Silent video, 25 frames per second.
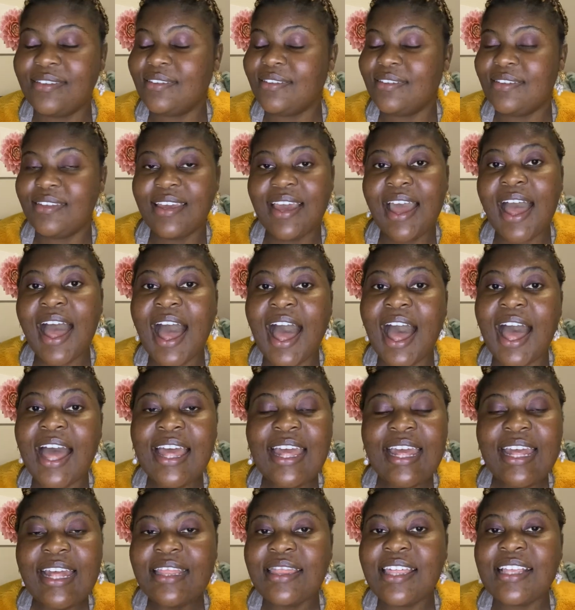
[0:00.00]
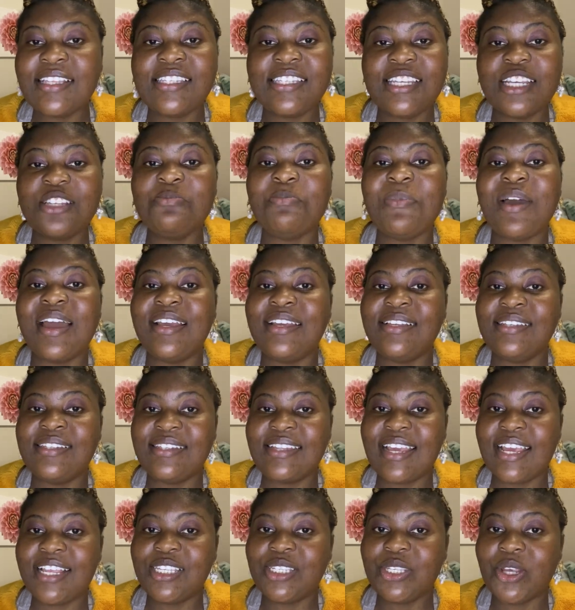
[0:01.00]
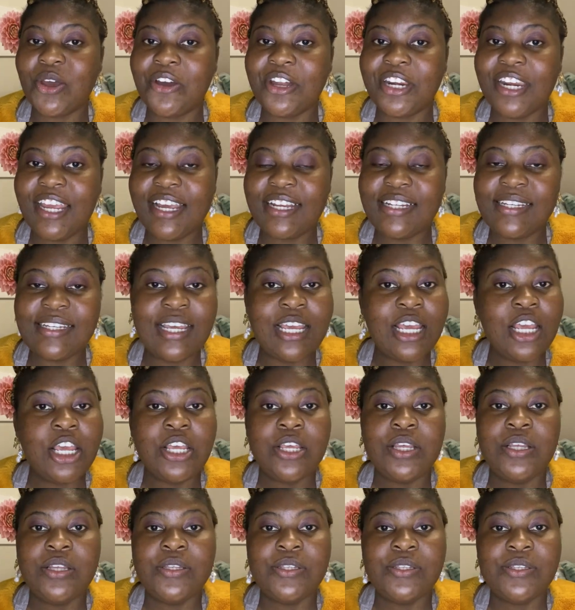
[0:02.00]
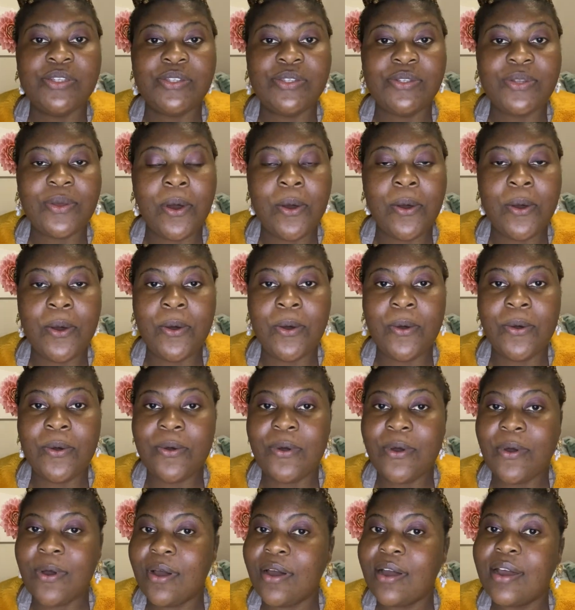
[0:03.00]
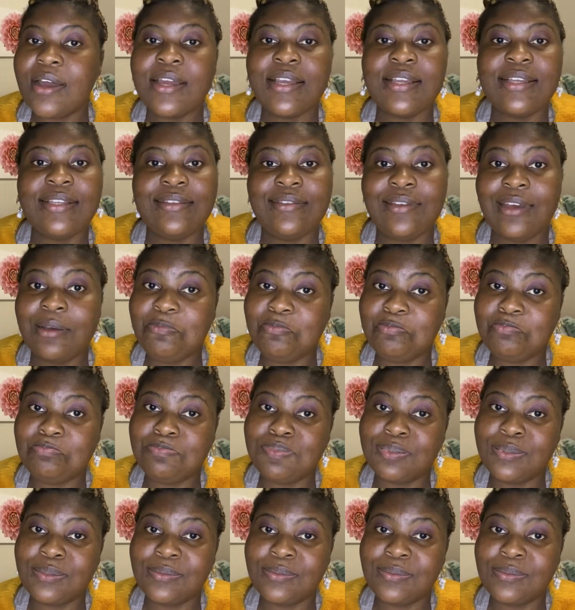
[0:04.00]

yeah, that's just my stance on it. So yep.